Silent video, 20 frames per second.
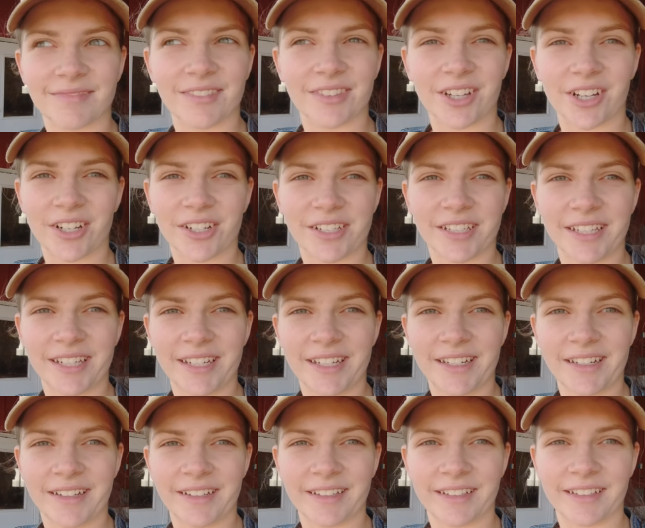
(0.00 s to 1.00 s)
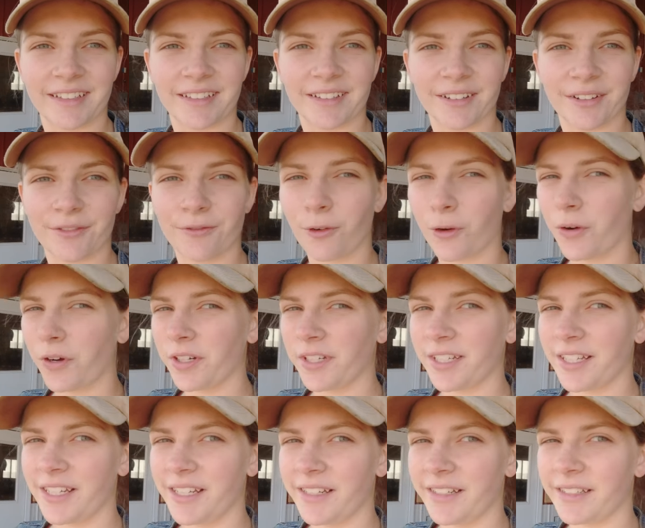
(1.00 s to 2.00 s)
13?
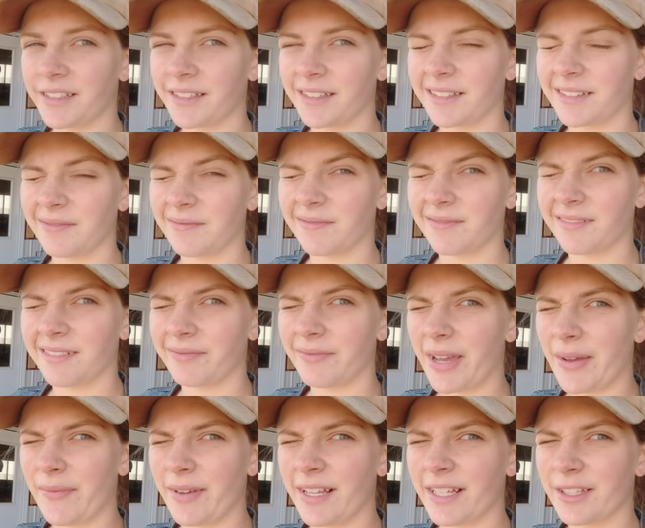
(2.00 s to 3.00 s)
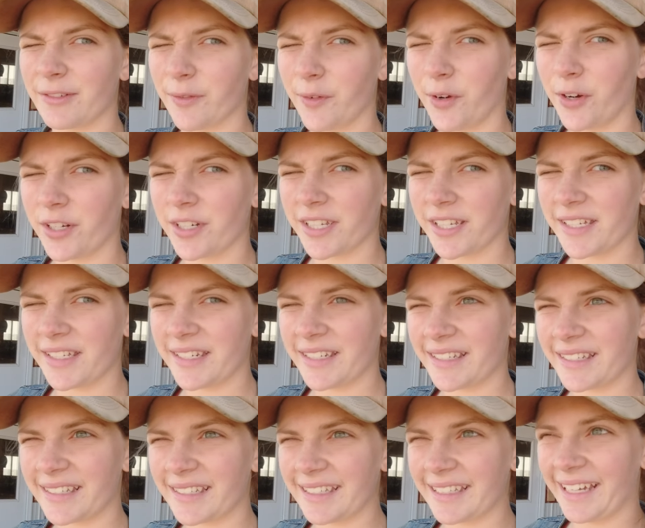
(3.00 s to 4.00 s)
14? Maybe it's
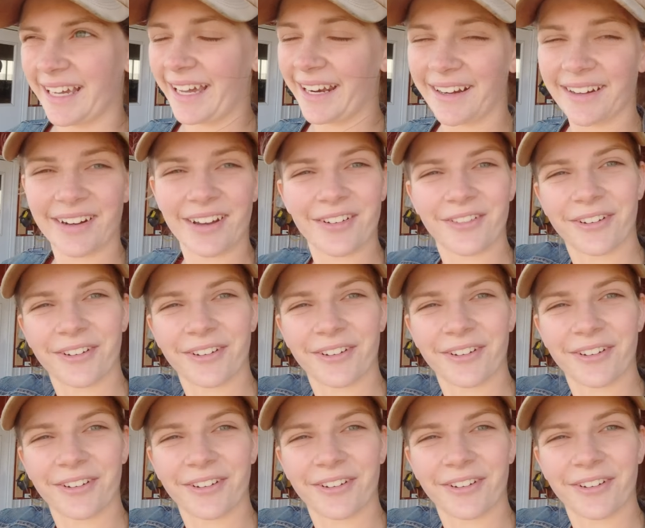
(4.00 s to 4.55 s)
14? I don't know